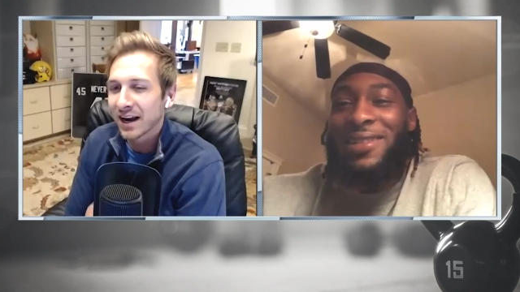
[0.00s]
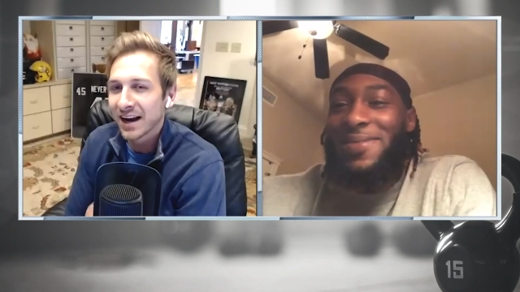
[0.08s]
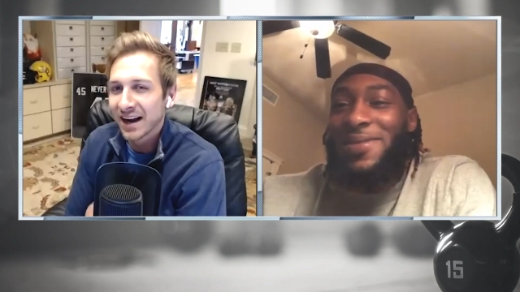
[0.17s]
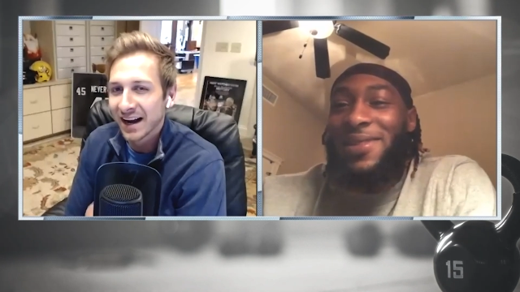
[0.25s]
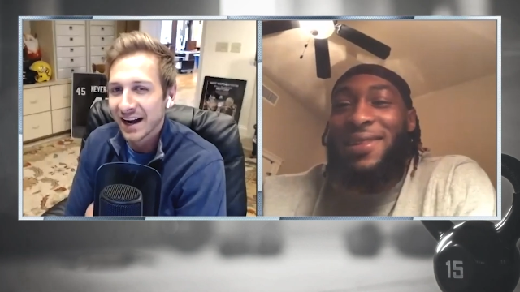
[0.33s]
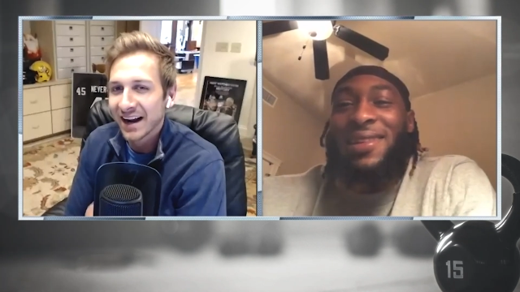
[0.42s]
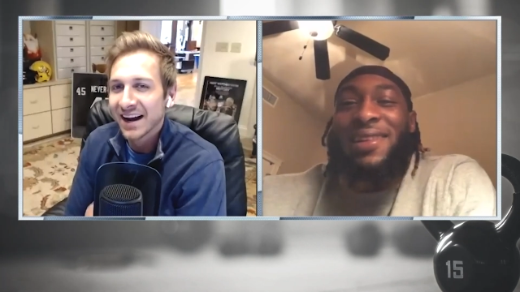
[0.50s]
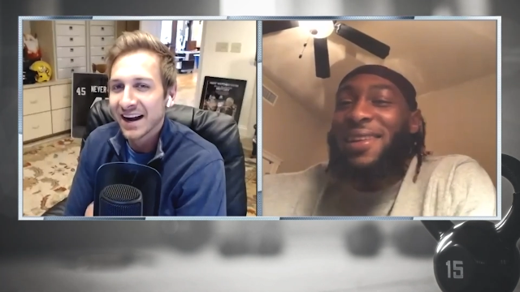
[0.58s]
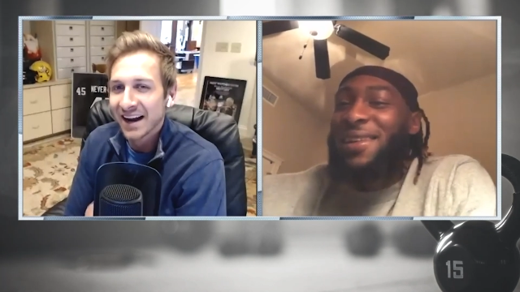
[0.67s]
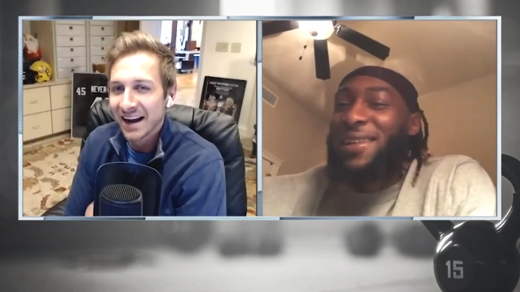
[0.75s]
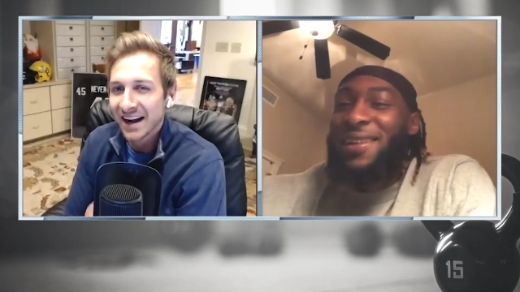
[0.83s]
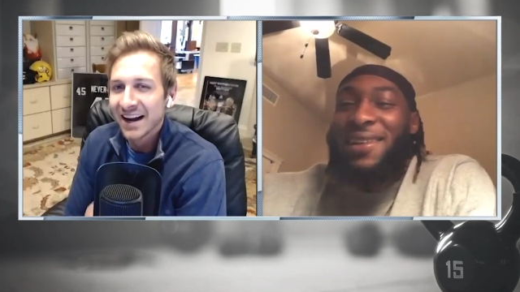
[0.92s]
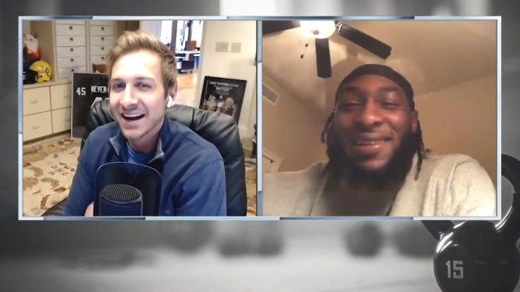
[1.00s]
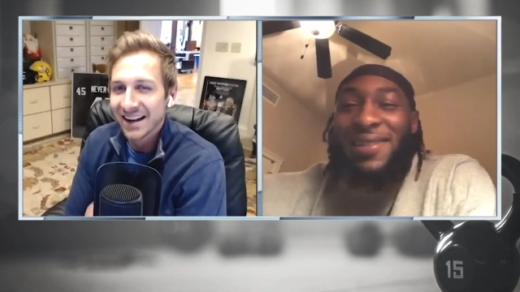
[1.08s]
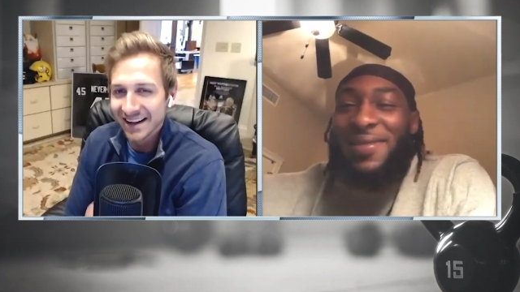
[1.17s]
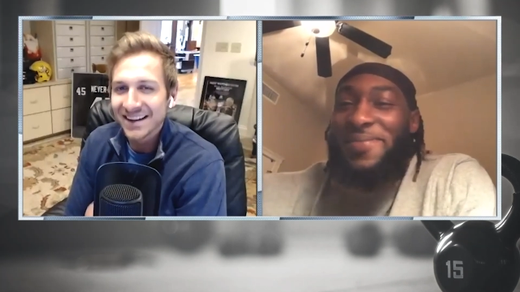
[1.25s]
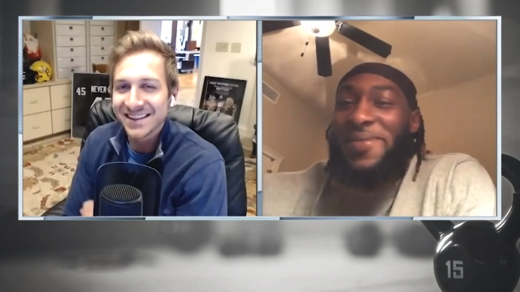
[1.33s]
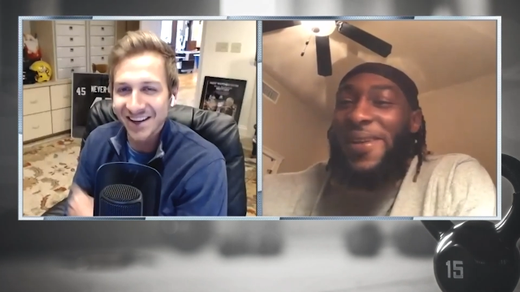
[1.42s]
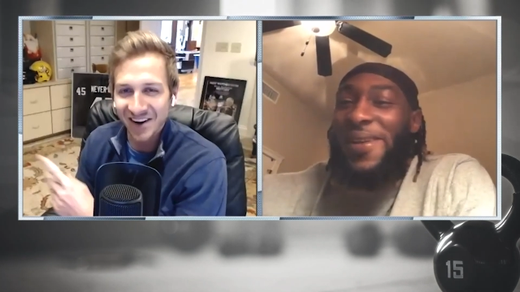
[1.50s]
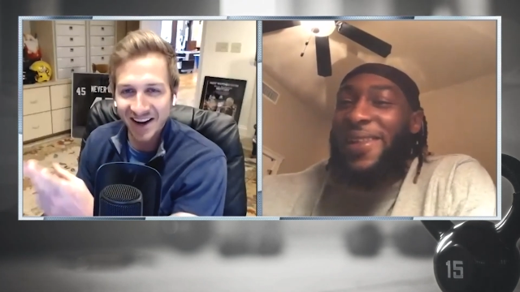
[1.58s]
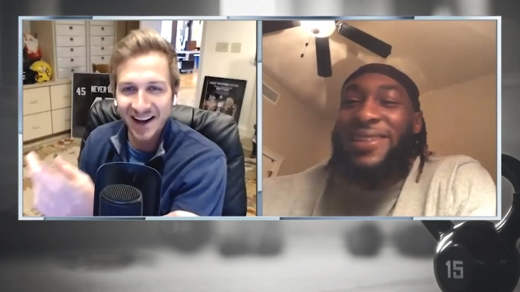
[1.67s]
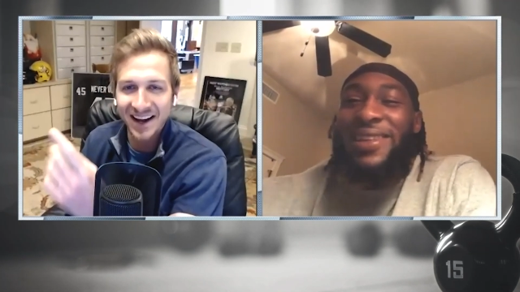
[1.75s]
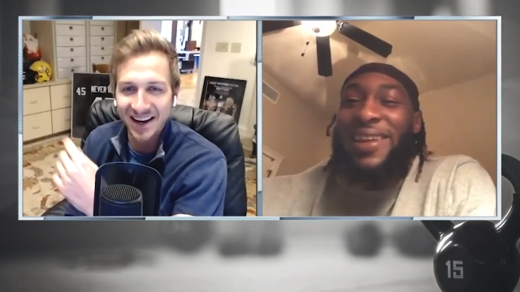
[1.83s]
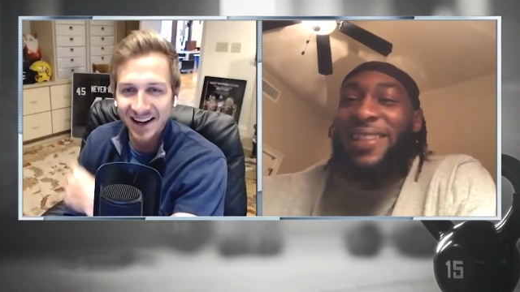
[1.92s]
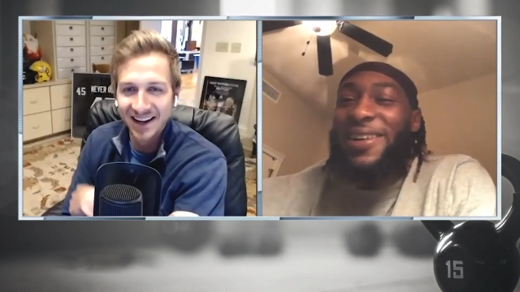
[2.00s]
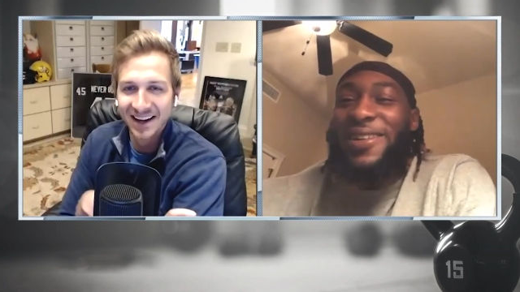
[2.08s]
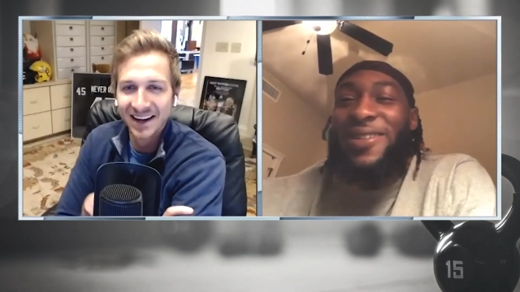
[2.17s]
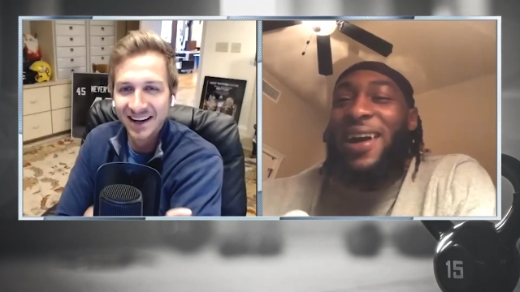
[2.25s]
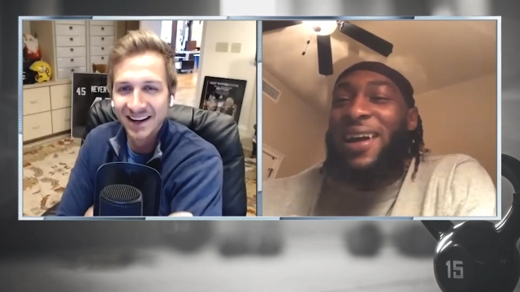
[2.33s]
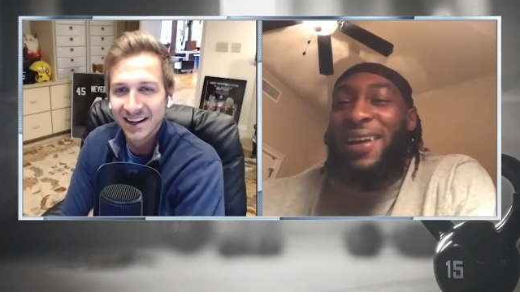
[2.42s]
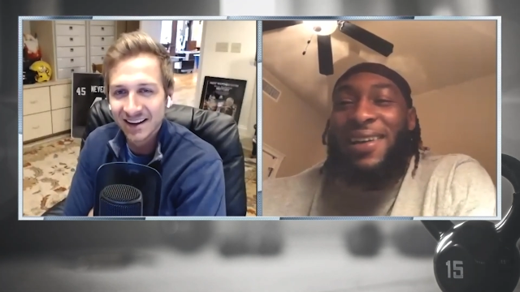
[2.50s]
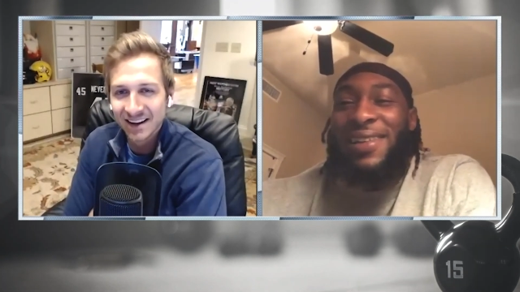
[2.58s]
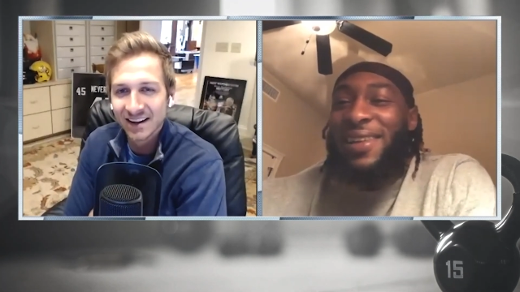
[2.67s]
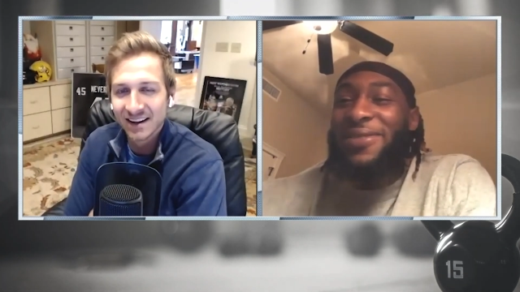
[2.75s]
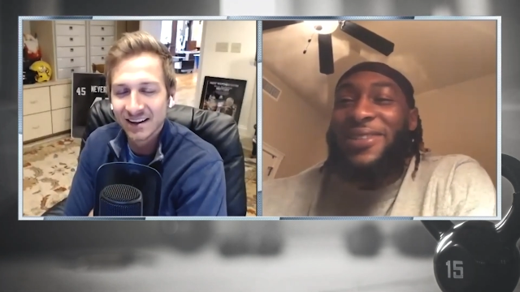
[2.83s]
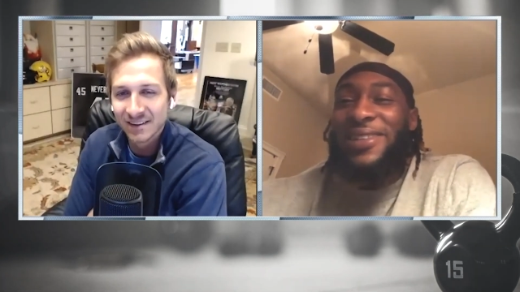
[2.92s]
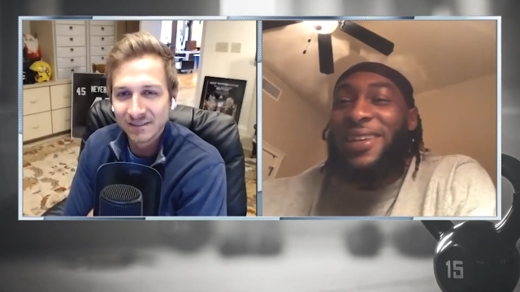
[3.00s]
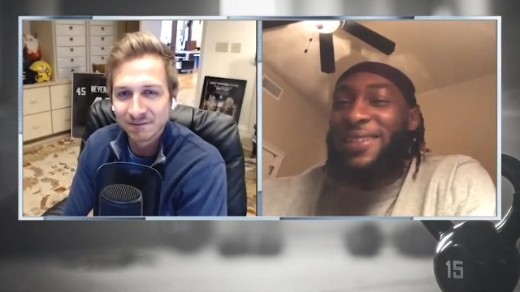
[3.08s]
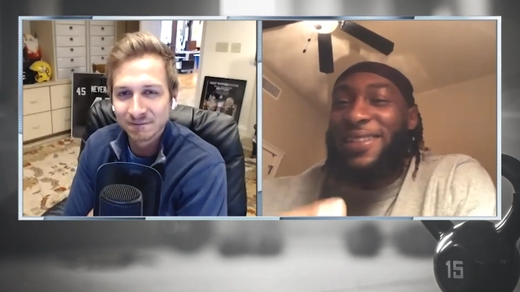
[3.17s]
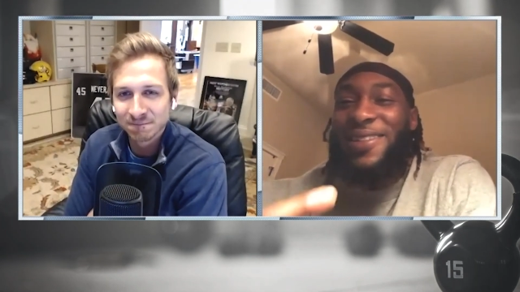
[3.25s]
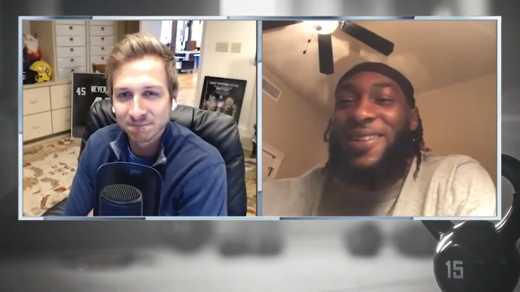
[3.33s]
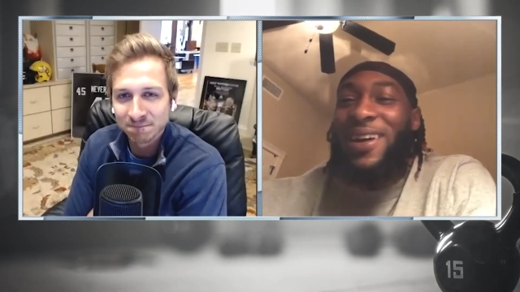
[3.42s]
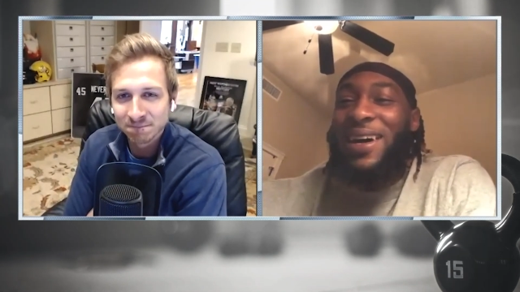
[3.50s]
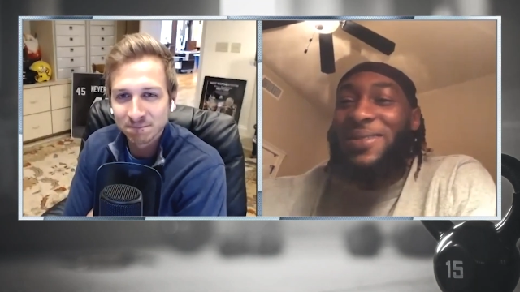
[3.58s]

Speaker 1: I mean, go ahead. In the garage, it definitely does. In the garage